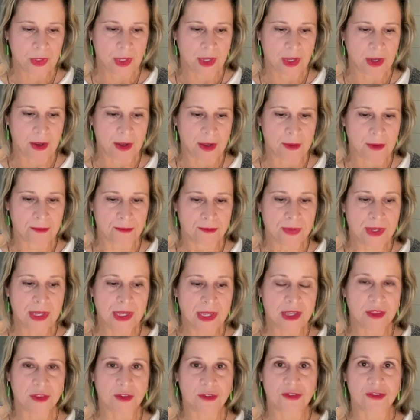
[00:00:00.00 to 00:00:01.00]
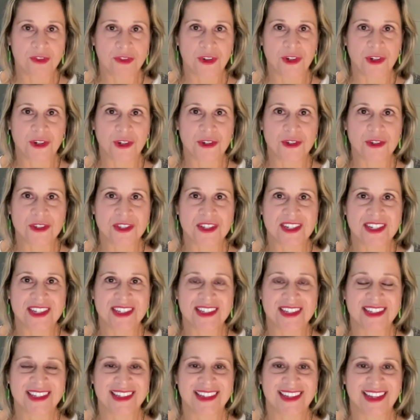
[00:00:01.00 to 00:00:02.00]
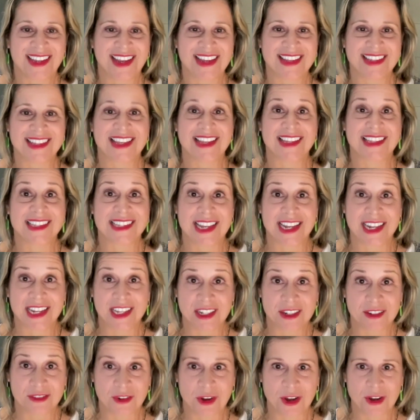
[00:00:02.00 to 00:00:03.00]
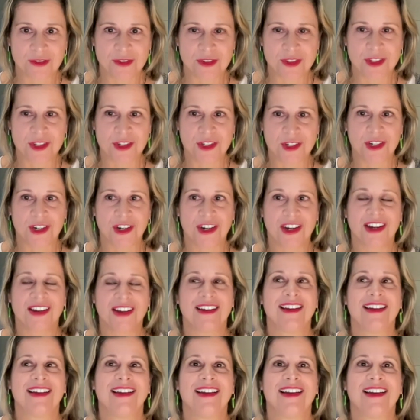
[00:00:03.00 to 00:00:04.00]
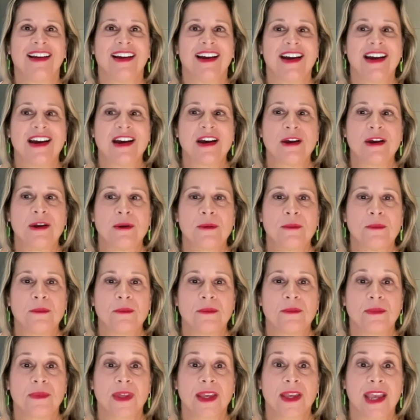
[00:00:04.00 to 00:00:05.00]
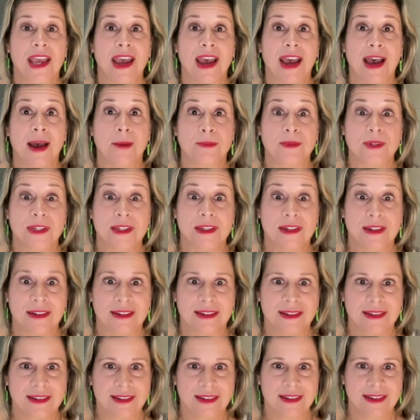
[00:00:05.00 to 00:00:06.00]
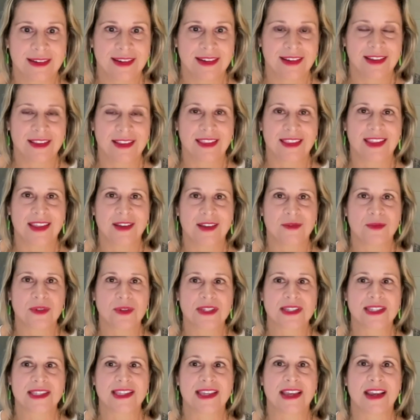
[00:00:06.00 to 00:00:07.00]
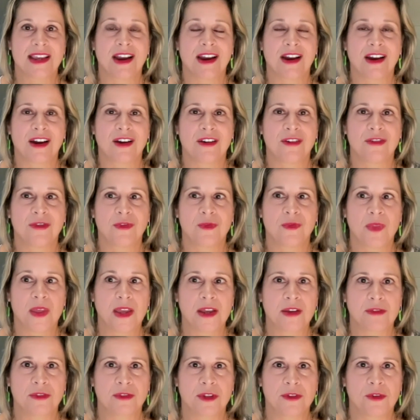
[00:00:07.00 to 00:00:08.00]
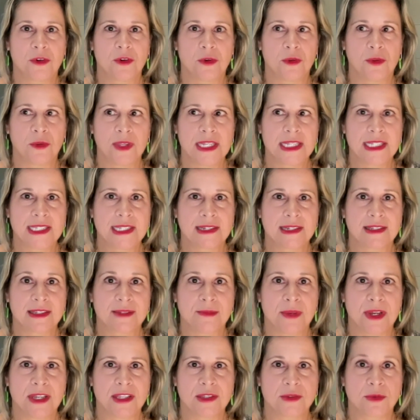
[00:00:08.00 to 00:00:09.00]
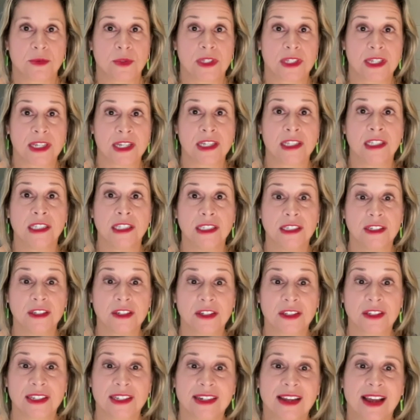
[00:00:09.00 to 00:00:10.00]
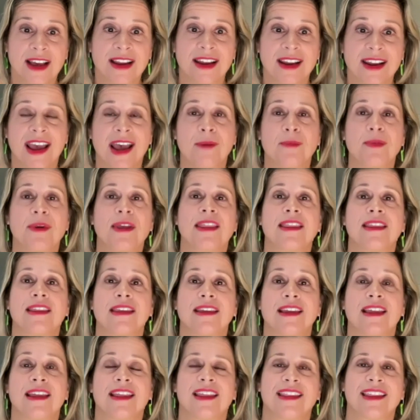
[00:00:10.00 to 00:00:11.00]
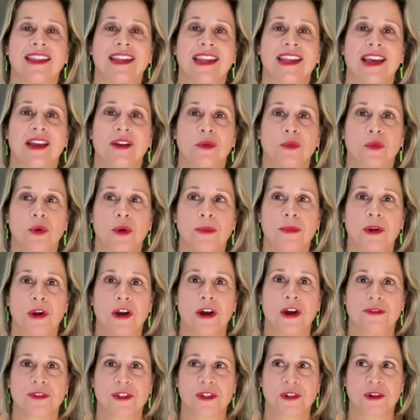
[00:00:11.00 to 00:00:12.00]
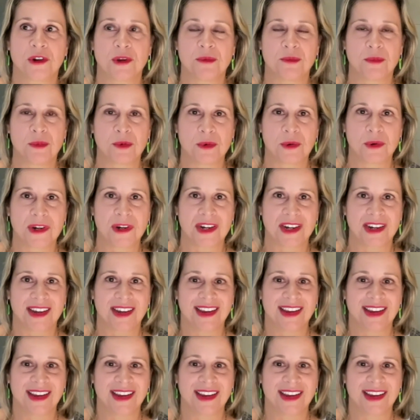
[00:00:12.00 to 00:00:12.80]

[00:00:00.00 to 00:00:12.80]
uh, being the first as executive officer, um, the captain that was there, thankfully for only six months, was clearly not happy that that he had a woman officer on board,